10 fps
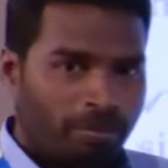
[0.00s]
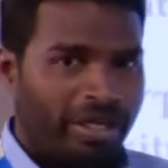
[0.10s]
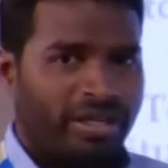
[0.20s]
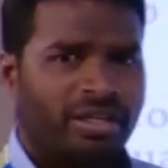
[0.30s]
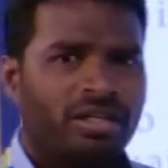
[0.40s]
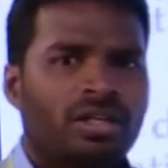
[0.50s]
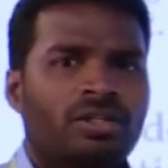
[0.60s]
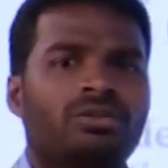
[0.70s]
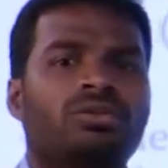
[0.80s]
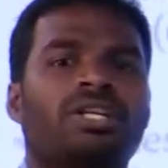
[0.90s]
manner.
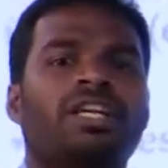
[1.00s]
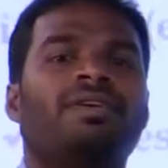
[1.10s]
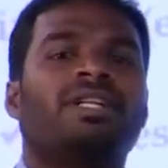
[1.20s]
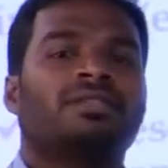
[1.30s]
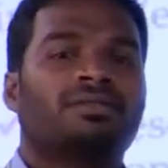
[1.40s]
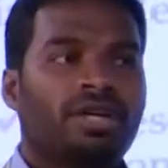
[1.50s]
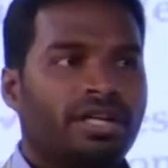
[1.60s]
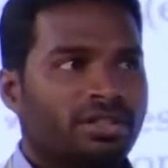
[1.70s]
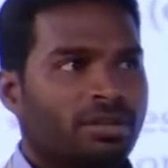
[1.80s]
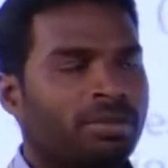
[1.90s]
So even for
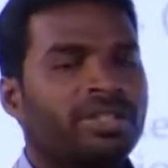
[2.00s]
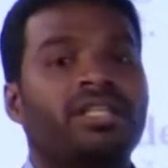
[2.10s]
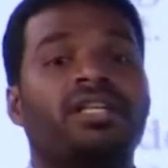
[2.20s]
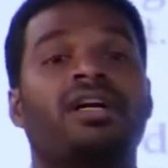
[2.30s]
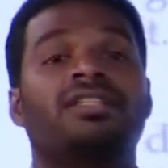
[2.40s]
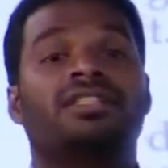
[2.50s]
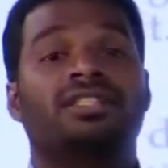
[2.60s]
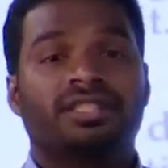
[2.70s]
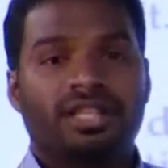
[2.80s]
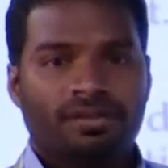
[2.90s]
example, the task
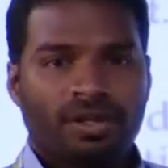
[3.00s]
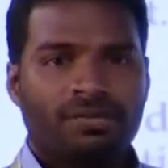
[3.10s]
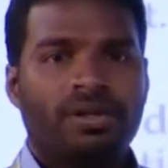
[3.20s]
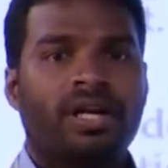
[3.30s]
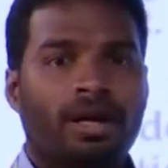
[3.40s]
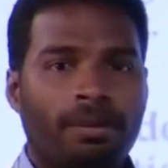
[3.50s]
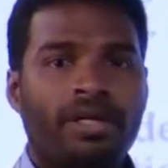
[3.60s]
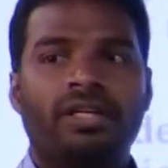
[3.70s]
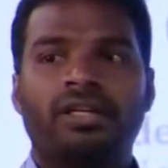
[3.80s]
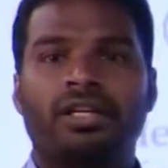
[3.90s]
is given for a
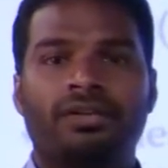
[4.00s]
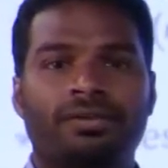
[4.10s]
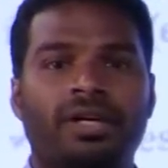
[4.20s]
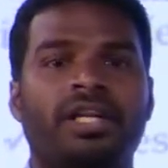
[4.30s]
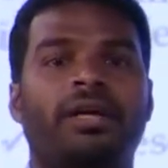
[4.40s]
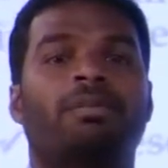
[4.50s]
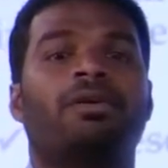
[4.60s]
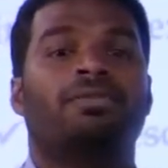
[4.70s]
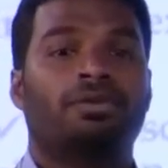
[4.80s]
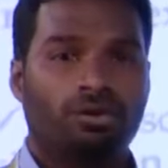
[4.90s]
particular different type
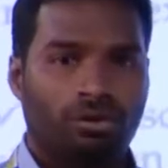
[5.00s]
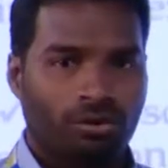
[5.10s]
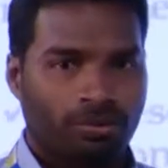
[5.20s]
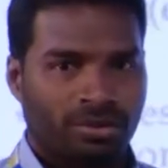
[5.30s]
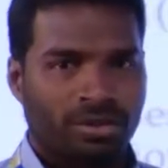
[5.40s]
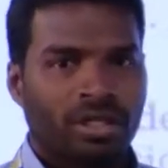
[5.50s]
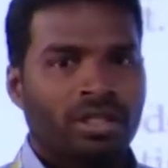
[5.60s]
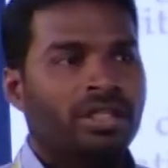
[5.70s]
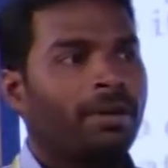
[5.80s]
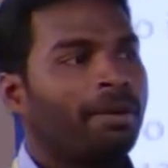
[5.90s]
of groups.
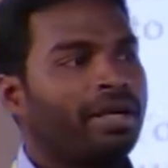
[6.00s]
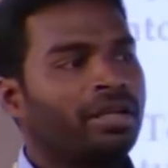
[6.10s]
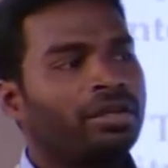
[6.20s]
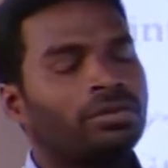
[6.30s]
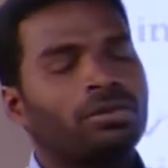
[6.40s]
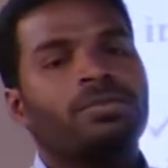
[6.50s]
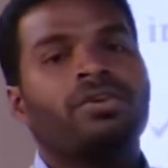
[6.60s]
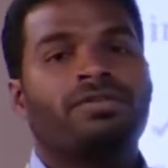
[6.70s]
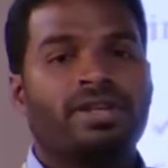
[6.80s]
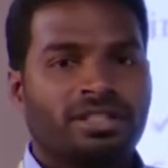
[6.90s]
A particular group
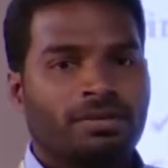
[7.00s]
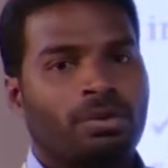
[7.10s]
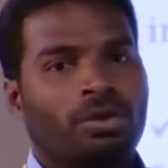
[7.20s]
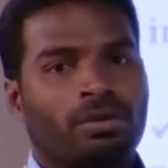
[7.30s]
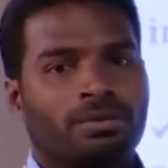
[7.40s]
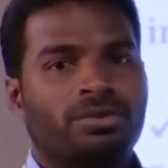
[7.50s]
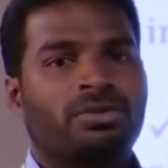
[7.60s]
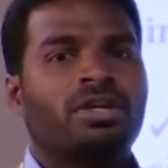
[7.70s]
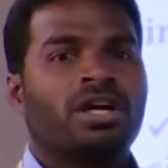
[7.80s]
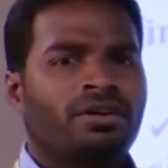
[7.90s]
will face a problem.
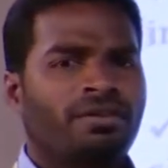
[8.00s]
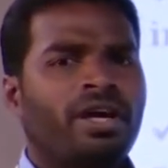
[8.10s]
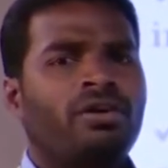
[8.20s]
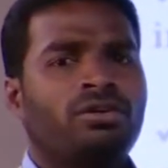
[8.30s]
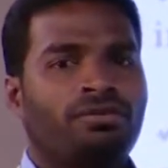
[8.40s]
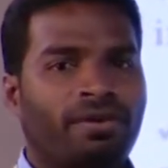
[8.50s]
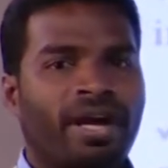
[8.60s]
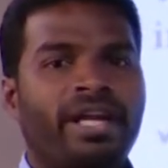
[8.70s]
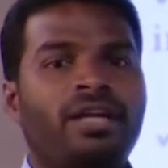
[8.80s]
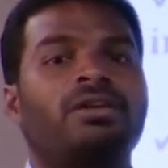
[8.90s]
So we have to
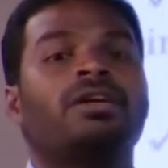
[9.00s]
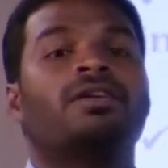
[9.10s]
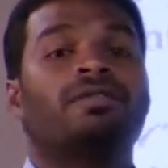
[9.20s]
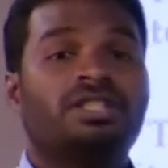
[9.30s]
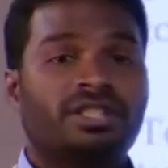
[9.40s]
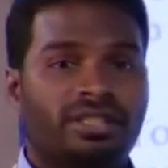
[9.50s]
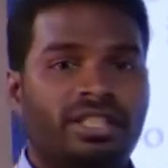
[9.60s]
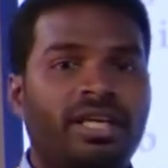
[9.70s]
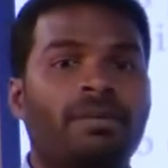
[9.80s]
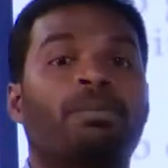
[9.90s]
find which is
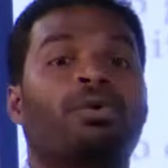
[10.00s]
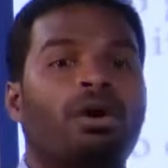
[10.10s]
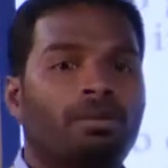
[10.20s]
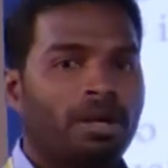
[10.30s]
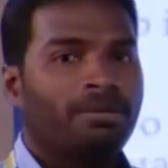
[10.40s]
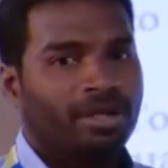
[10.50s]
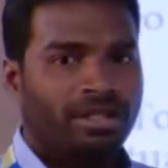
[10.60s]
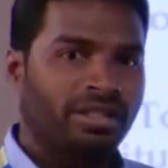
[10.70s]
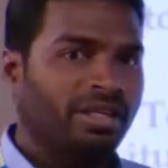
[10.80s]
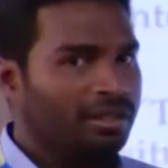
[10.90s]
the problem
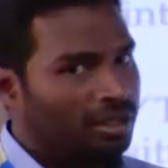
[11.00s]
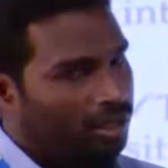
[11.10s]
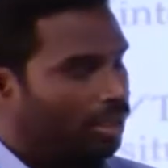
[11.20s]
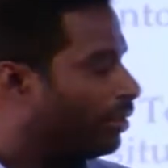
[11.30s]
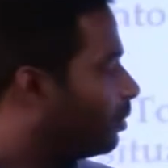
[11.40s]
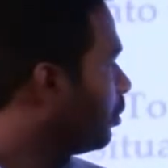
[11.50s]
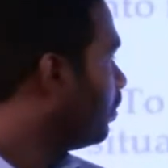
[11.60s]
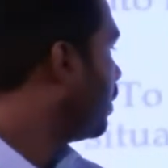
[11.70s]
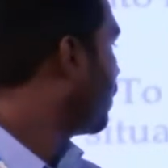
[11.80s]
in the group,